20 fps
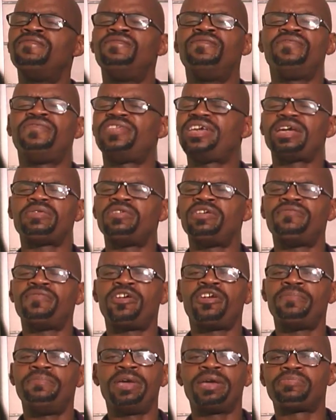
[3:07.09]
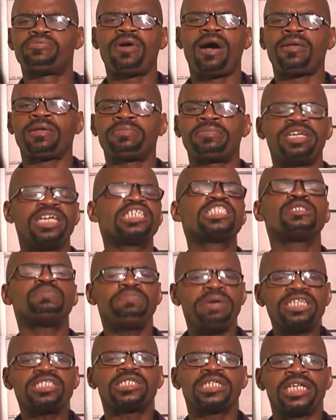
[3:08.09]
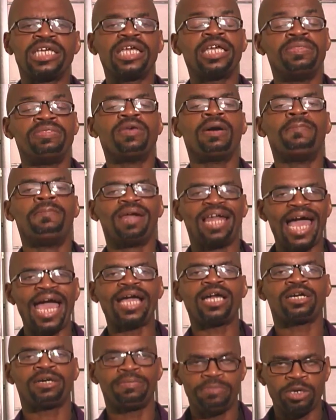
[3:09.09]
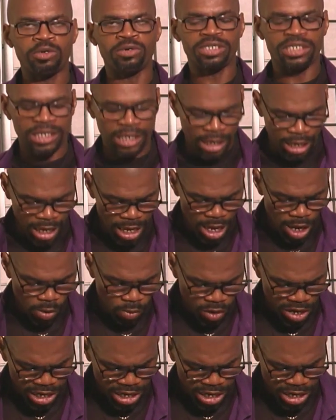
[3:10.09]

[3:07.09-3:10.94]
very, very big problem, especially in the black community. We